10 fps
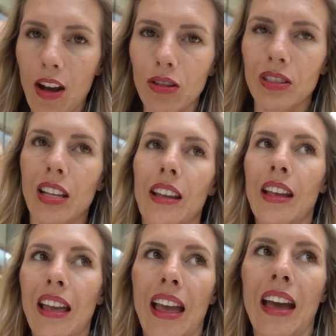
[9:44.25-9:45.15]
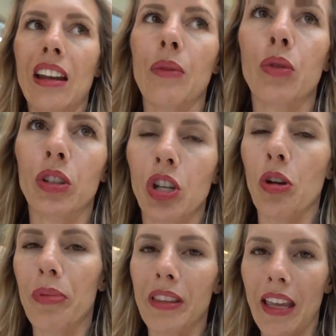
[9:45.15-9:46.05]
out and I'm really
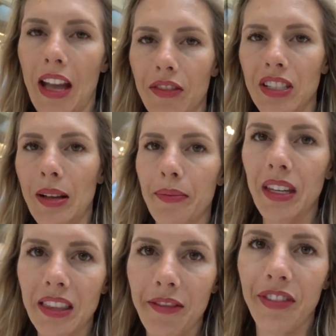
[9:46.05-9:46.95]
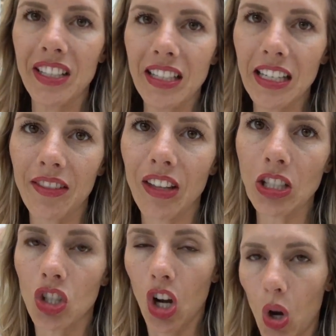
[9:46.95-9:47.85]
hoping they have something that fits Eve
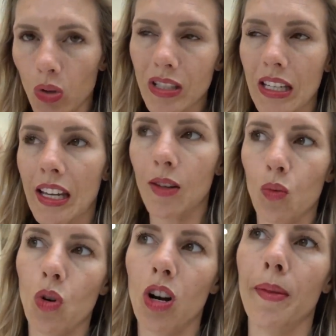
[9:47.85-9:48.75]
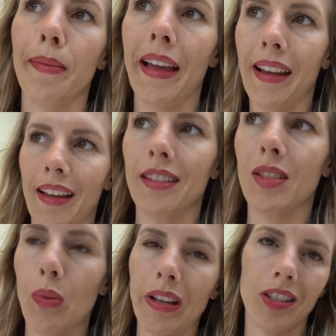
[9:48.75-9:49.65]
that's cozy and warm like a
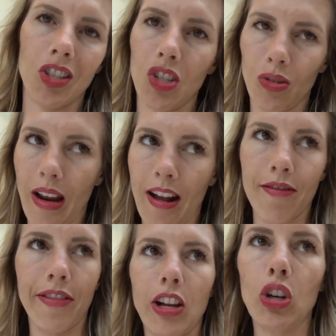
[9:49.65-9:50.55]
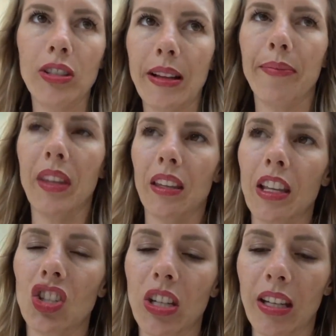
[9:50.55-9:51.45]
sweatsuit outfit or something
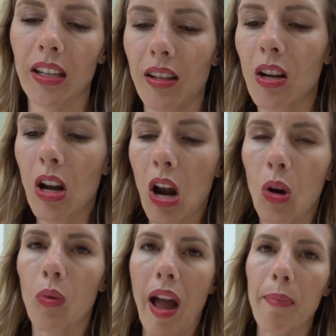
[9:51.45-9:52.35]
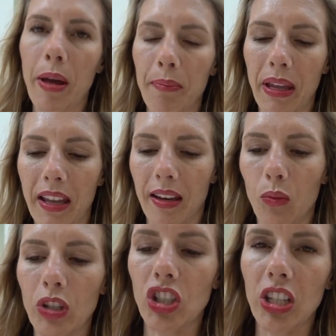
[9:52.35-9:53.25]
that she can wrap up in
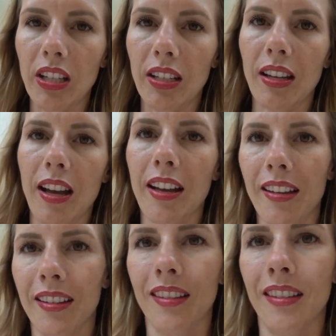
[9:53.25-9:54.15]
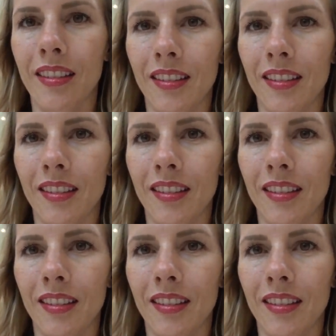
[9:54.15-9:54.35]
when she uh,